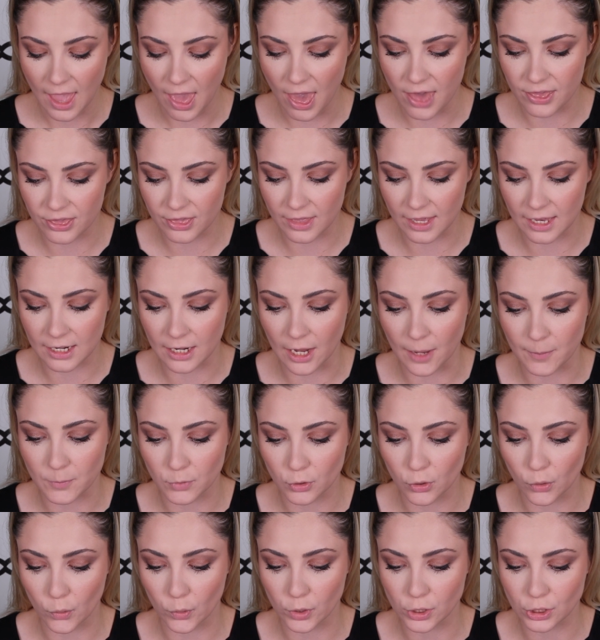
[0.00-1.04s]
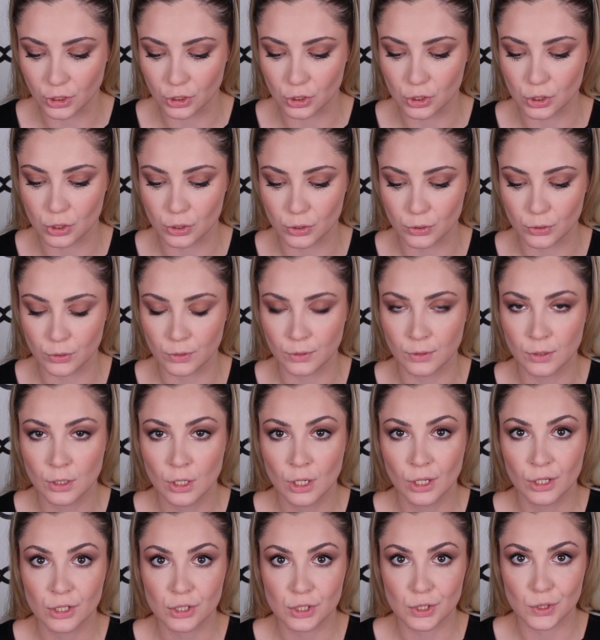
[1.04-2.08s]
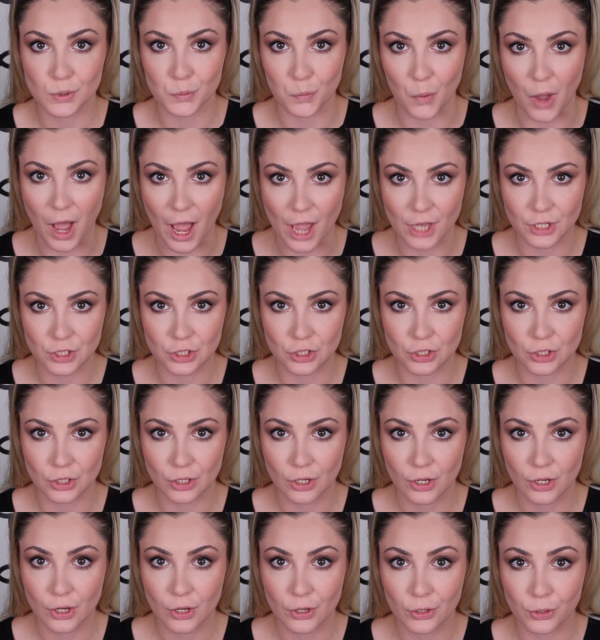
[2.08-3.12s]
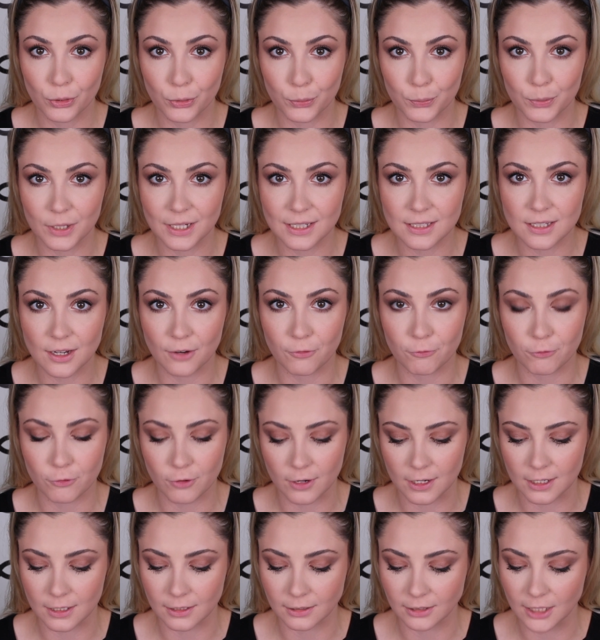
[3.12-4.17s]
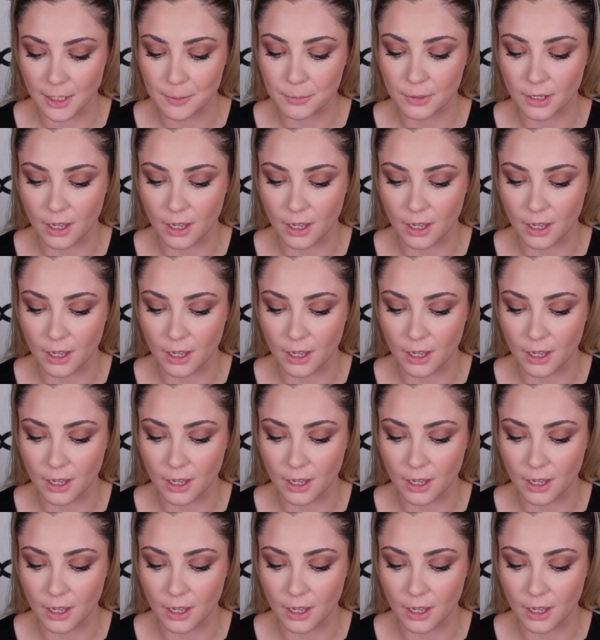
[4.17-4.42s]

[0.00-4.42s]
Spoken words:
and then I'm going to swatch 3 different lip